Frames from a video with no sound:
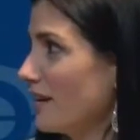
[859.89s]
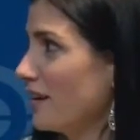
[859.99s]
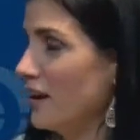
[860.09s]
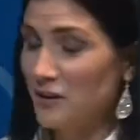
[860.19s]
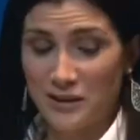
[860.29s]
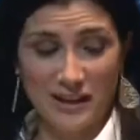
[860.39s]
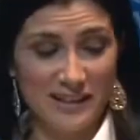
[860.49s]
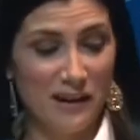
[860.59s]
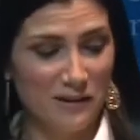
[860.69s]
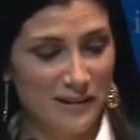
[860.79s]
You're going
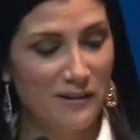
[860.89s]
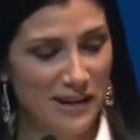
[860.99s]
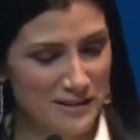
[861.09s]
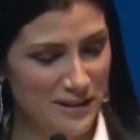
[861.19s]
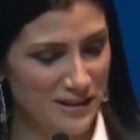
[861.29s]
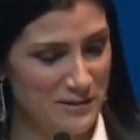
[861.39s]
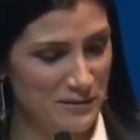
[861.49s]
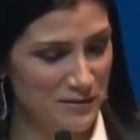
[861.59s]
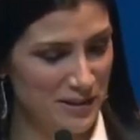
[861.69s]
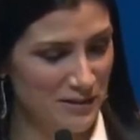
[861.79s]
to keep
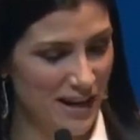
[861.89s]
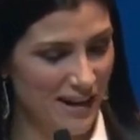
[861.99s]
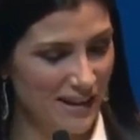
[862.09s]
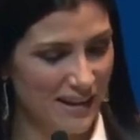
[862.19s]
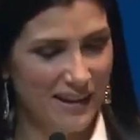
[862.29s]
me for Q&A.